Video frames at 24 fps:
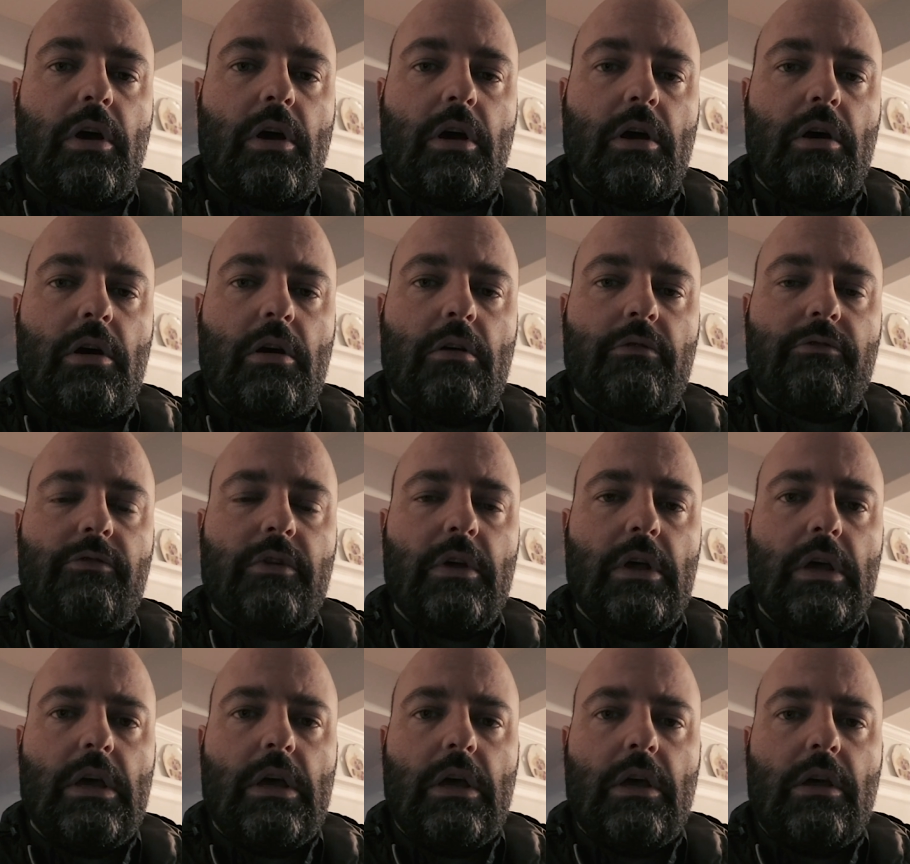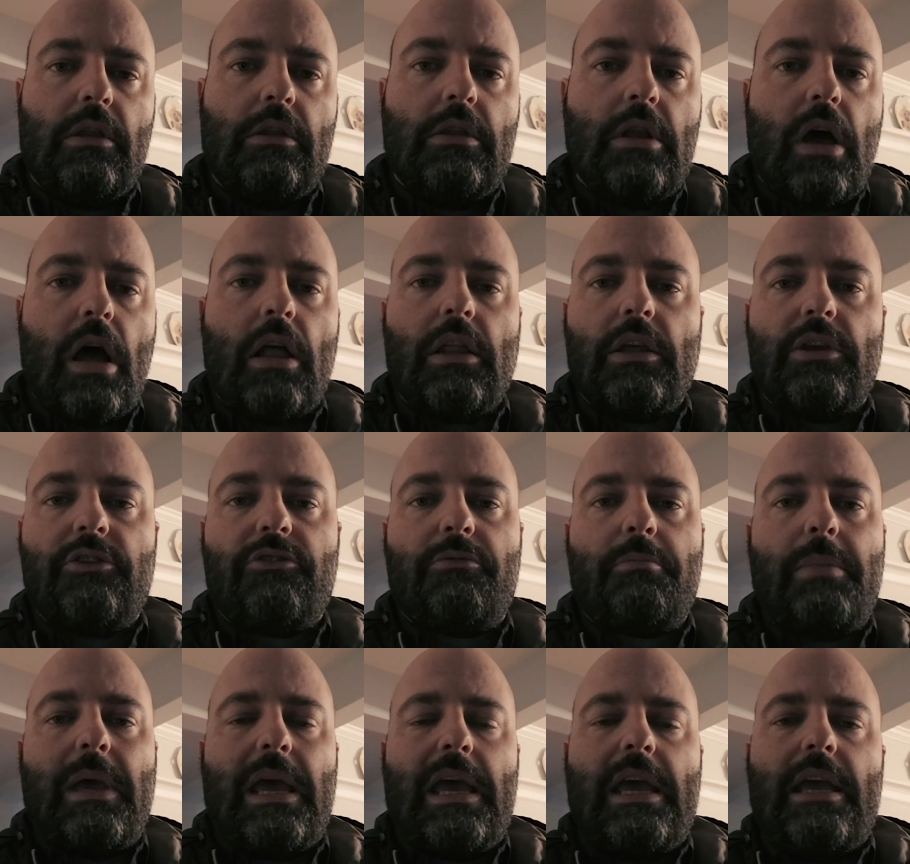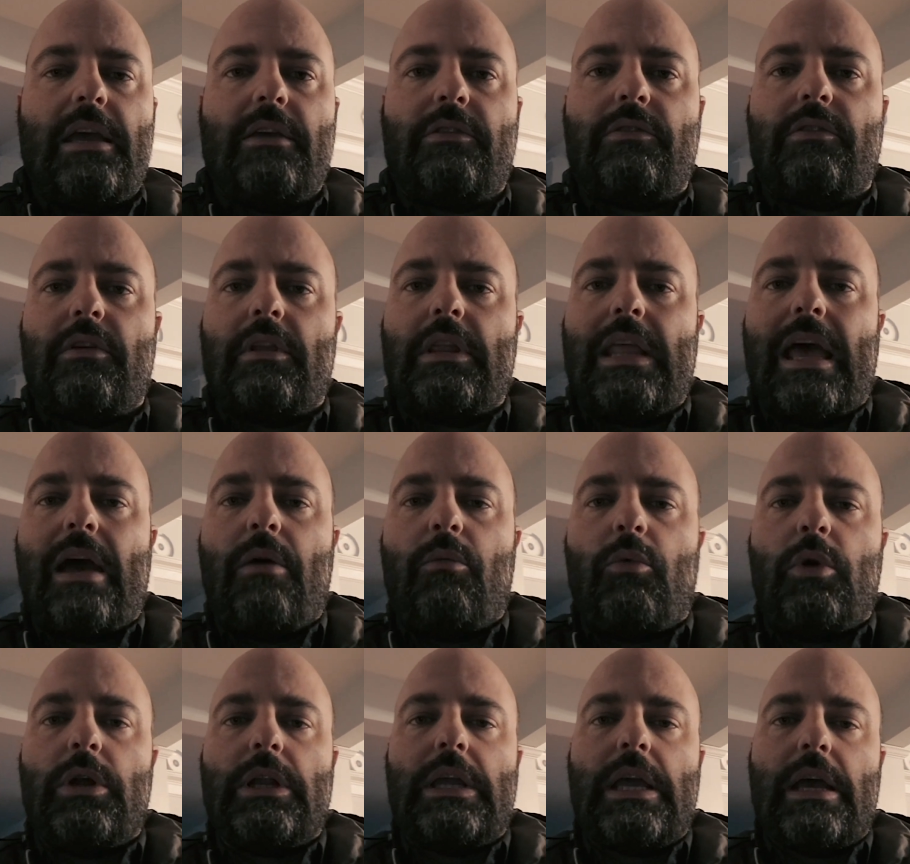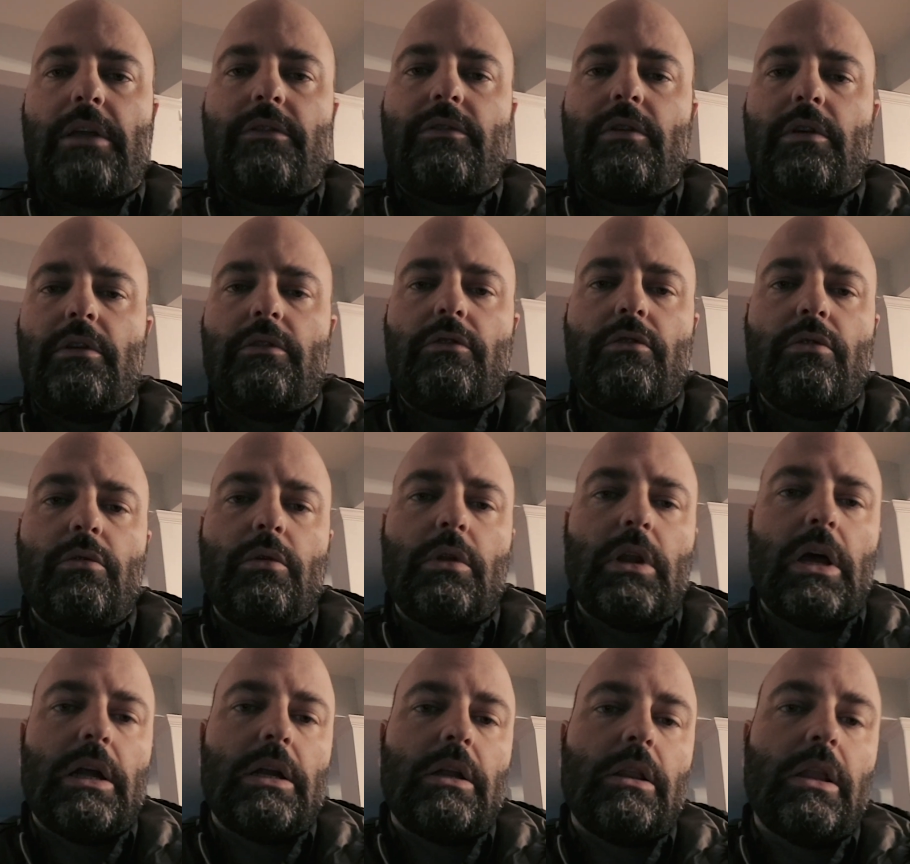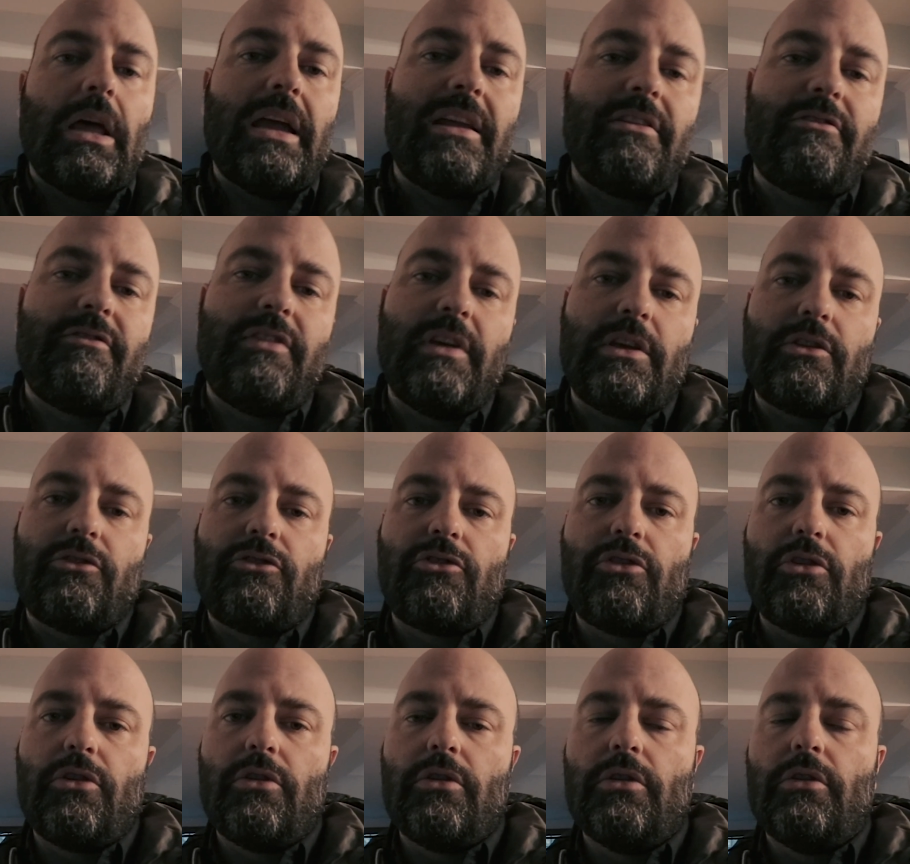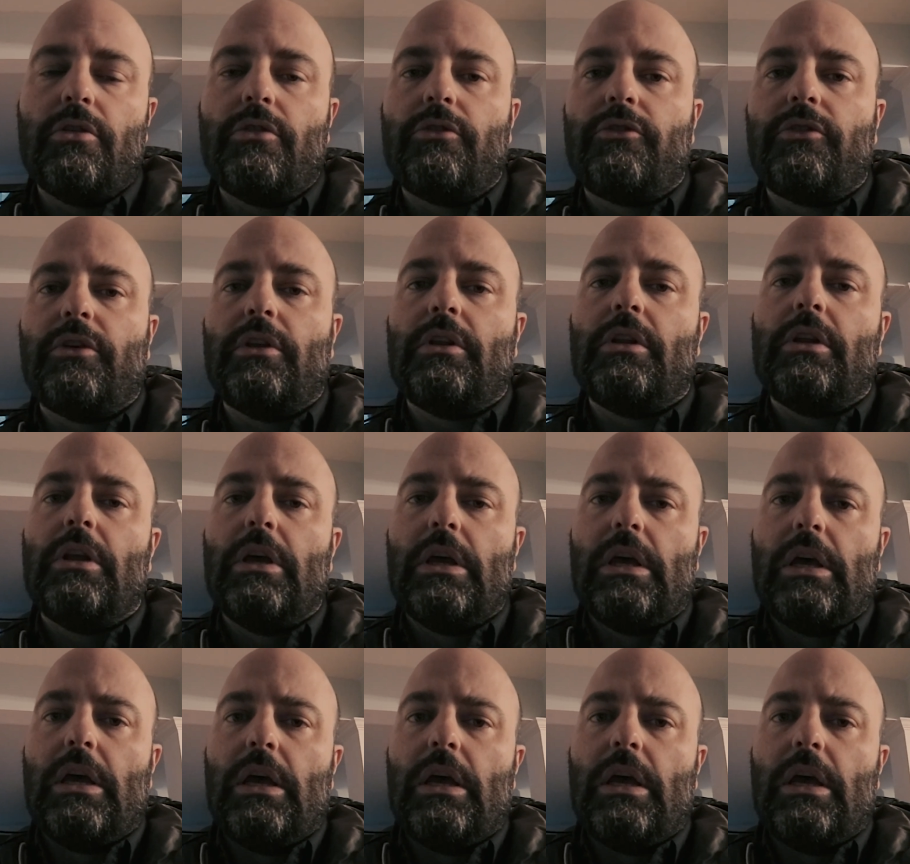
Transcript: of knowledge base, and that one gets into a lot of light fixtures and